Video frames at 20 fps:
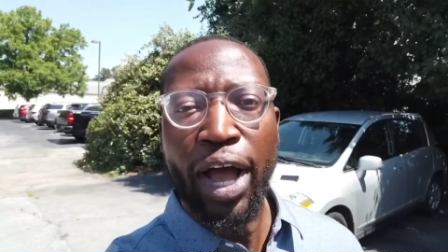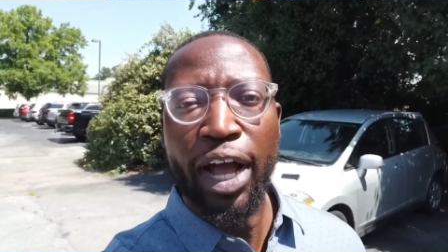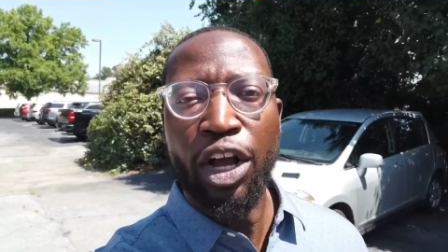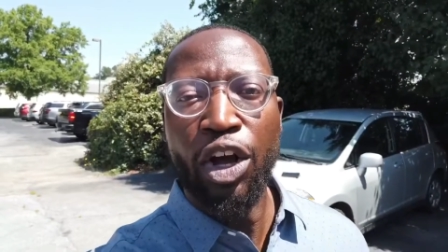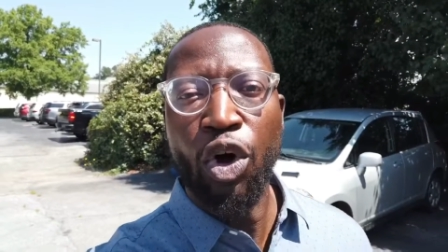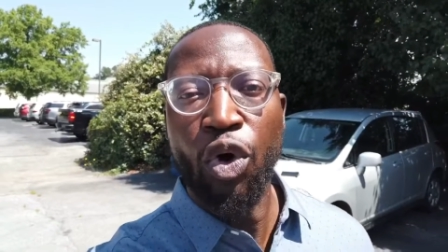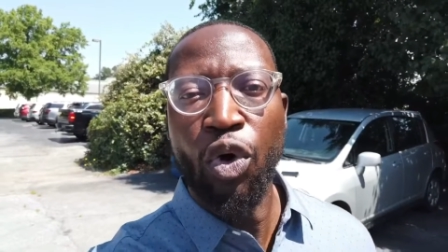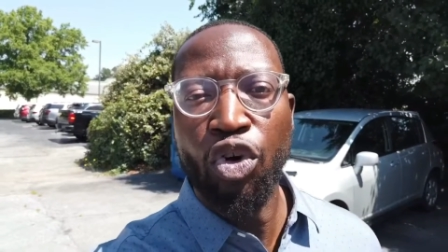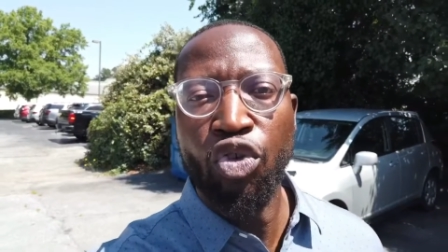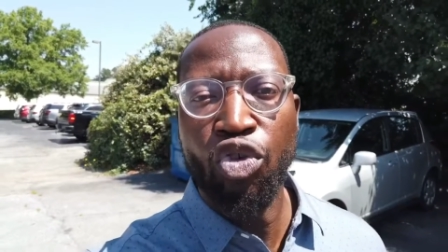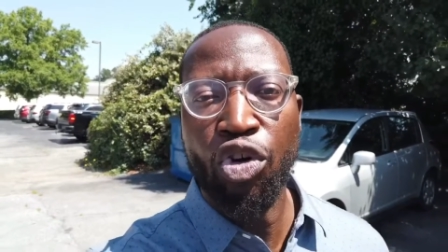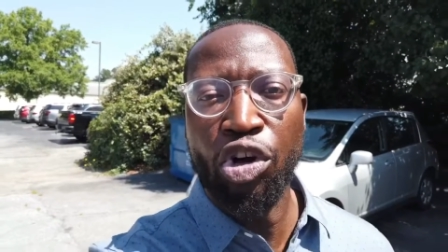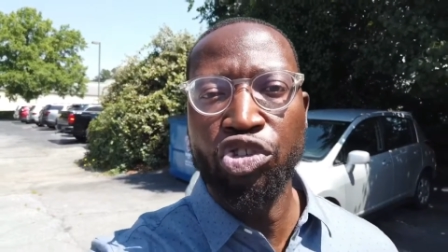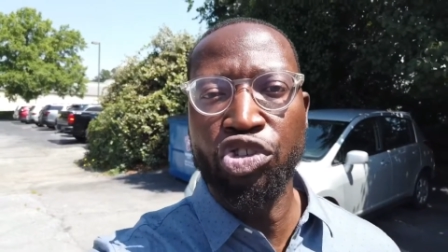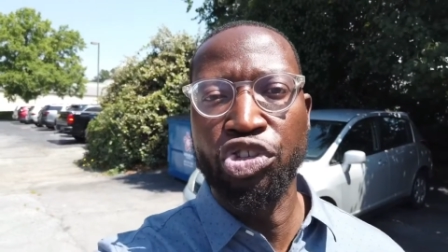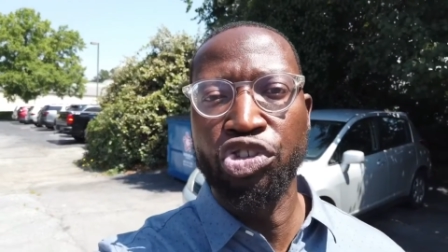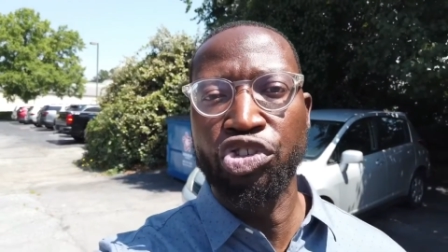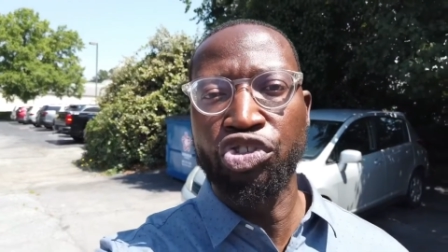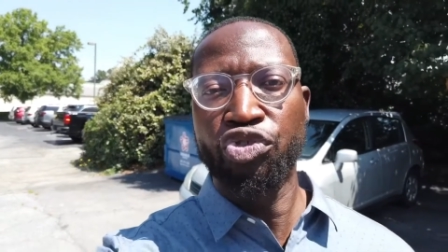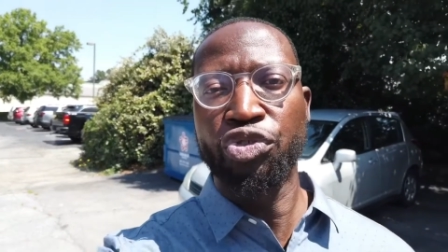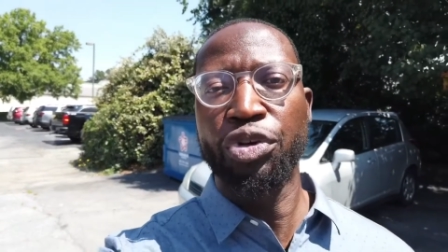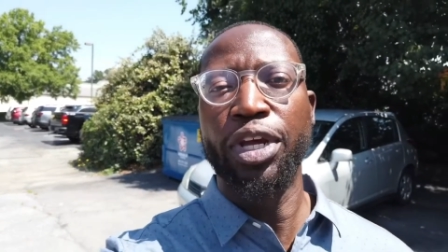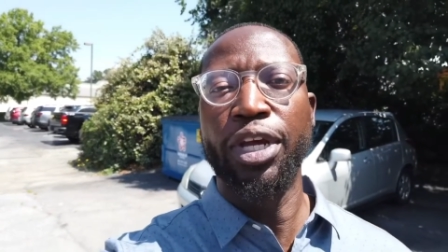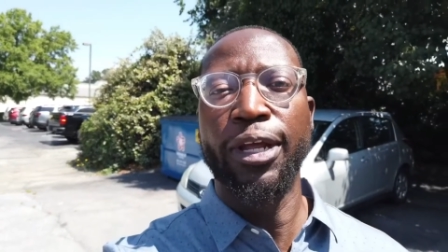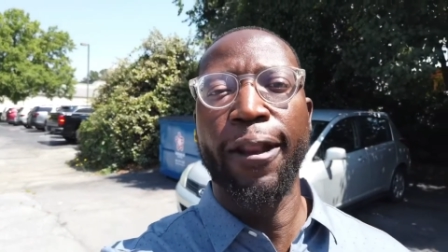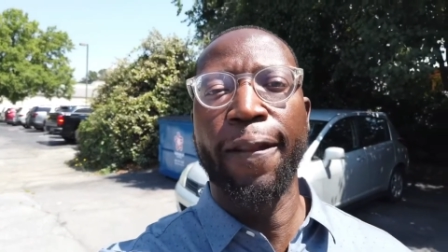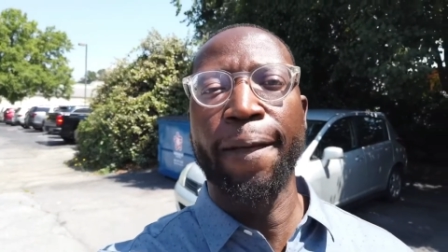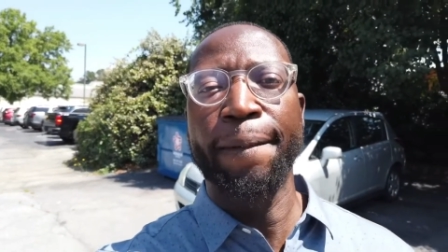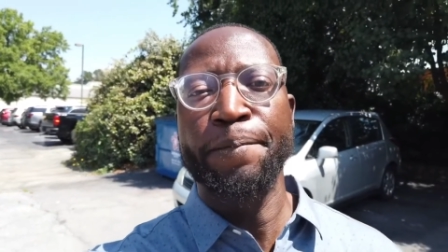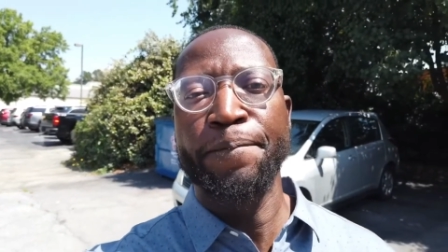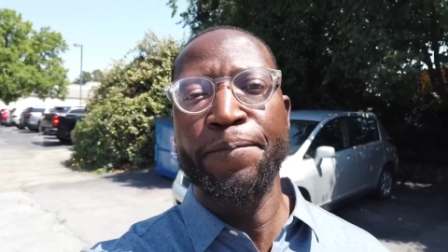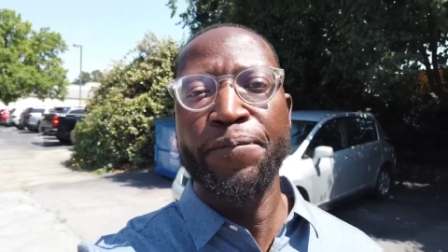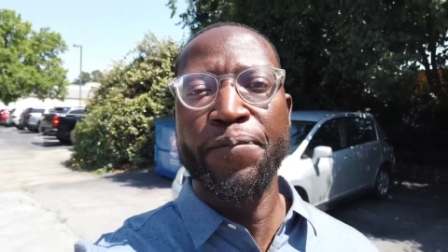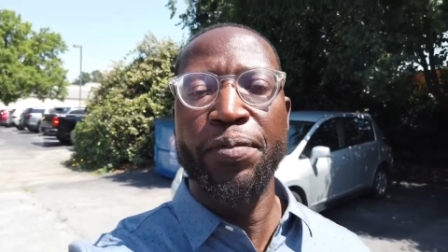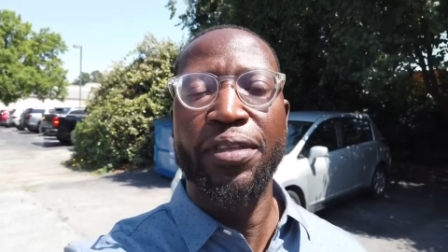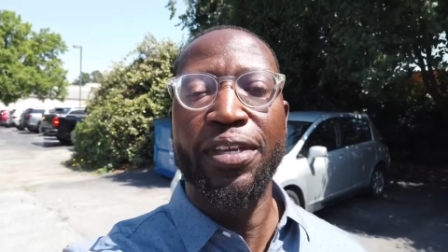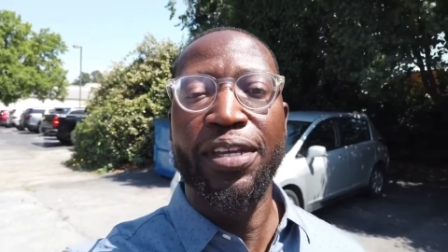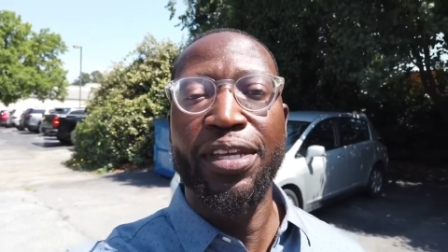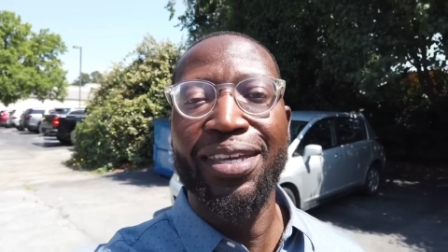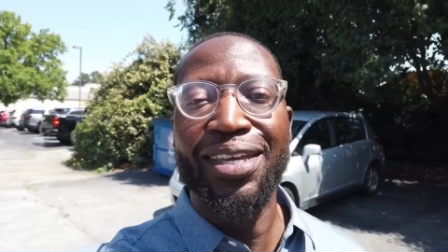So I go across the street
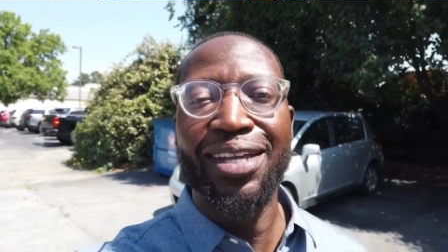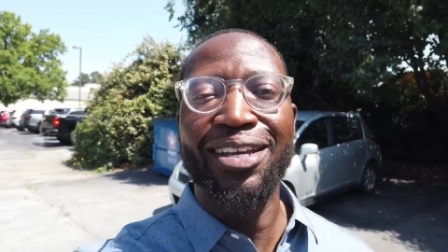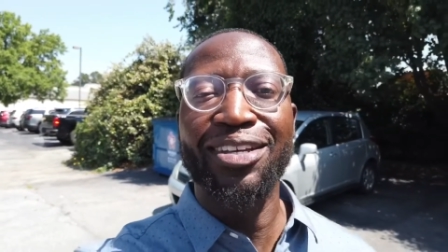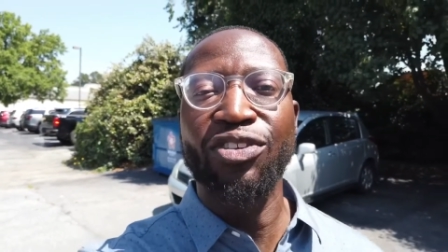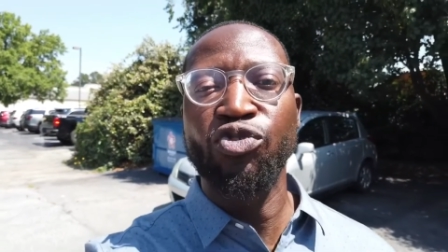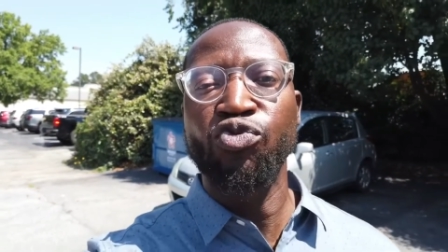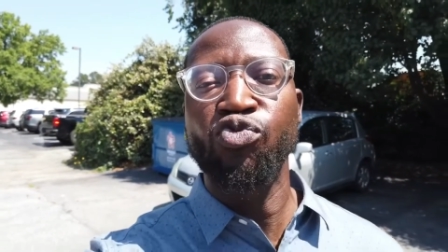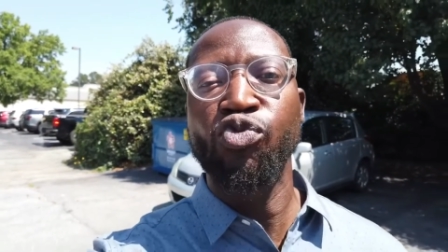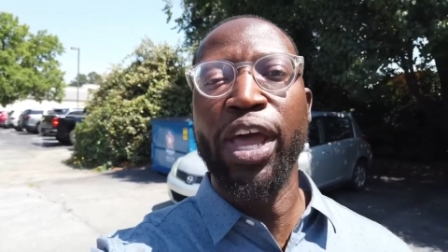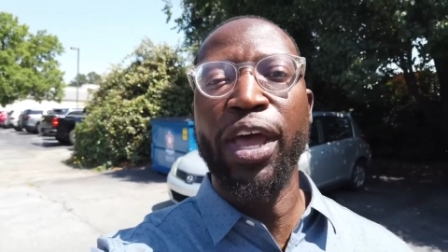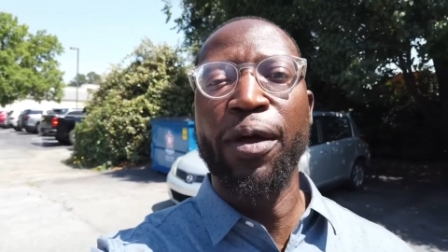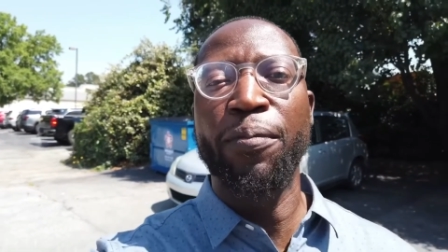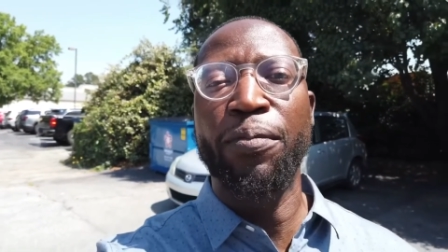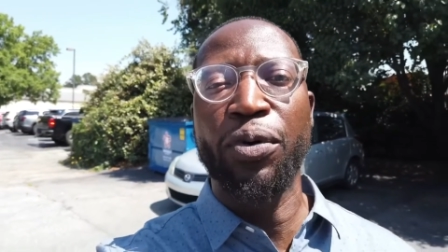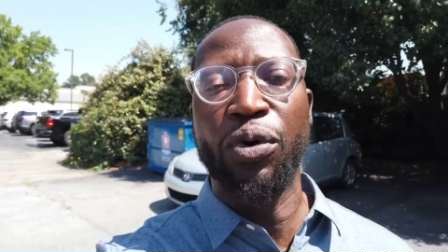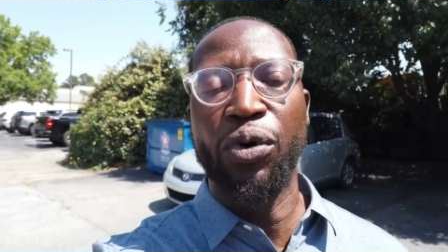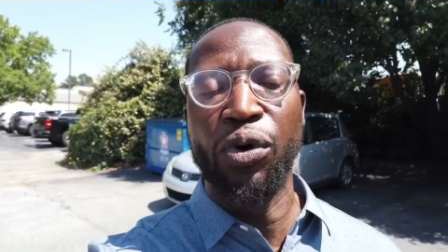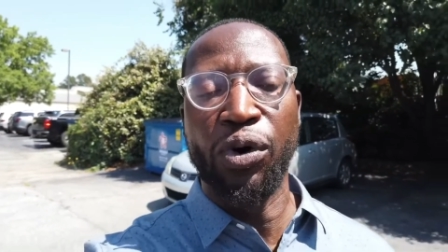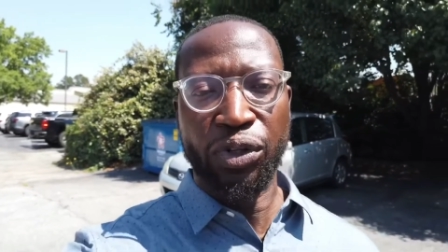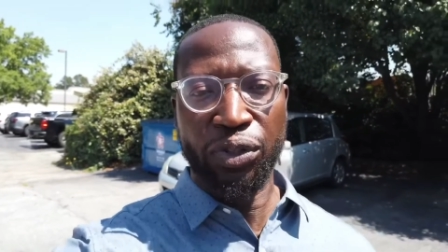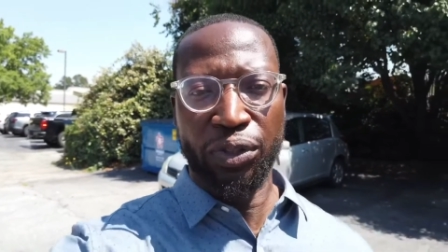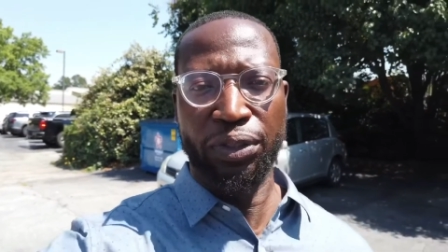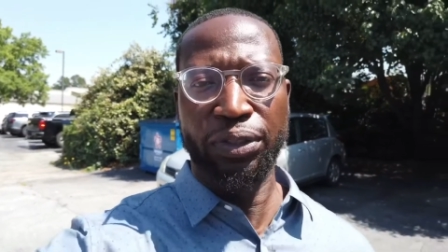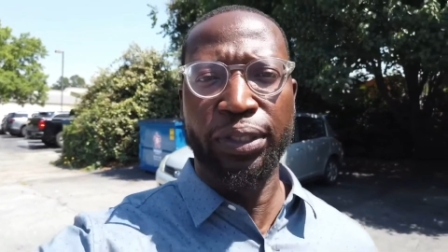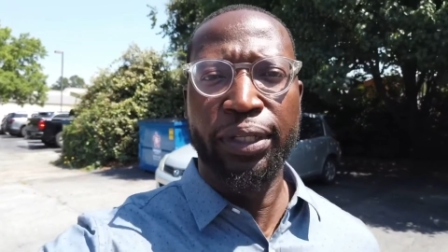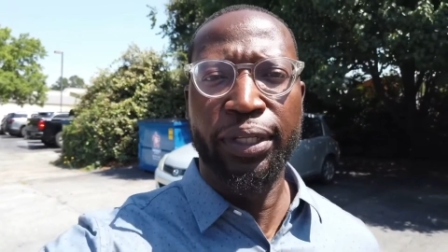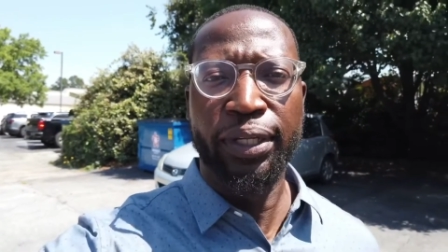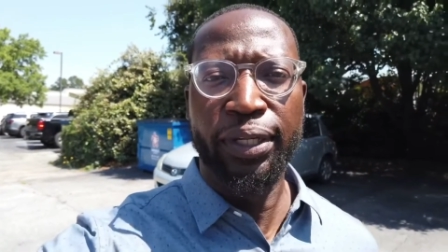to get us Red Bull